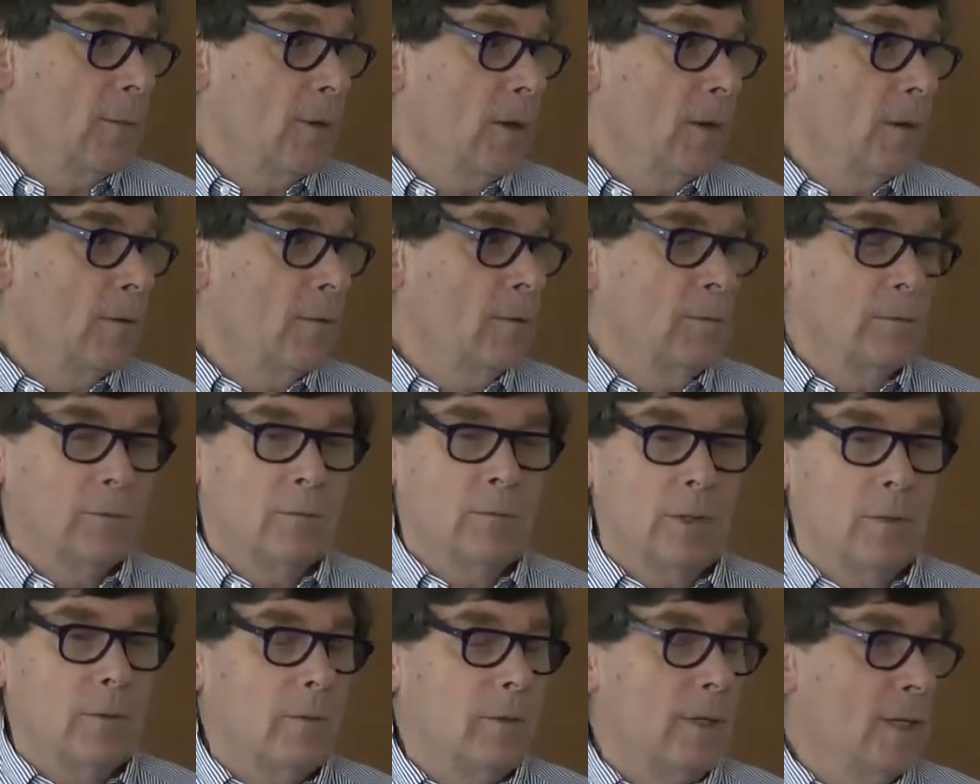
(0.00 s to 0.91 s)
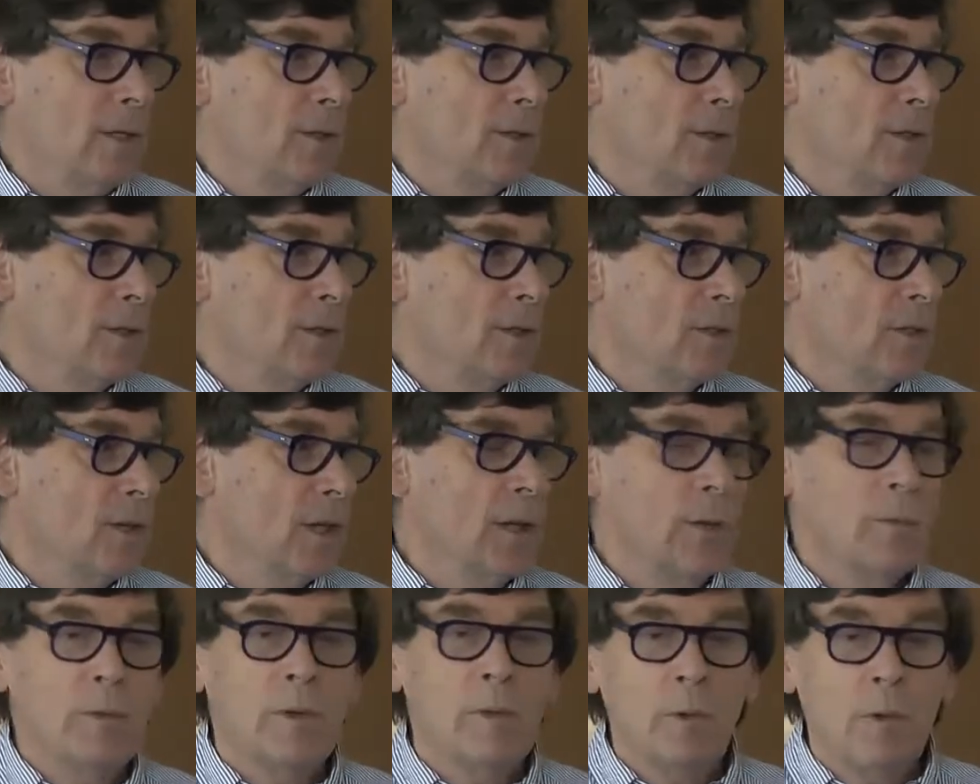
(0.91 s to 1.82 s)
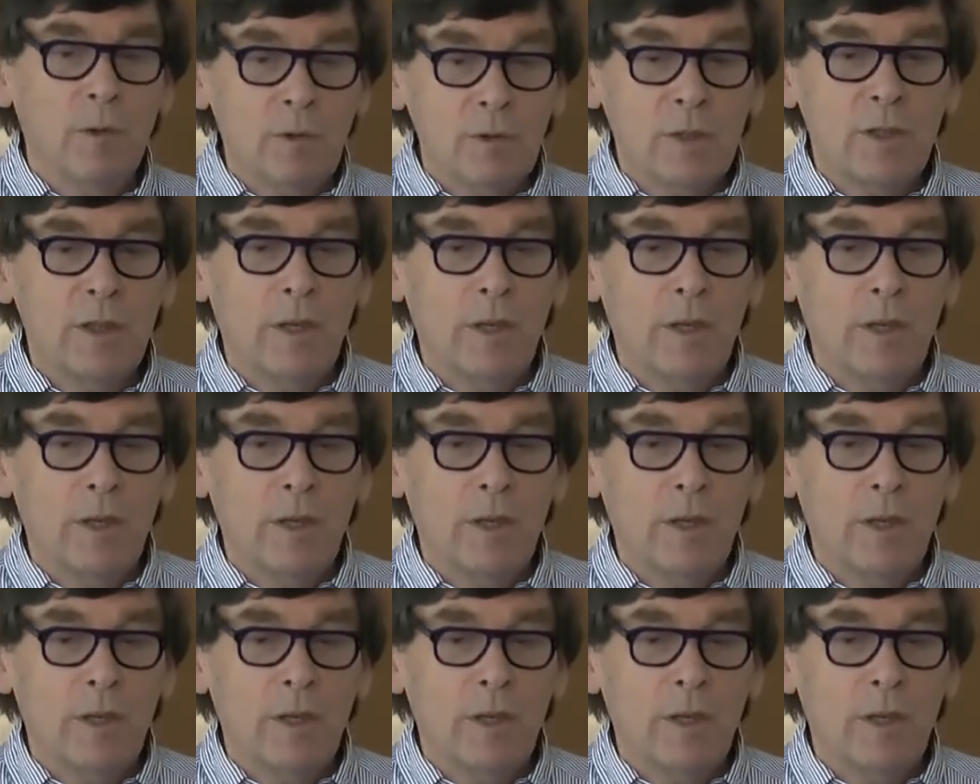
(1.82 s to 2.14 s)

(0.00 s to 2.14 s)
out, wrote letters to say we want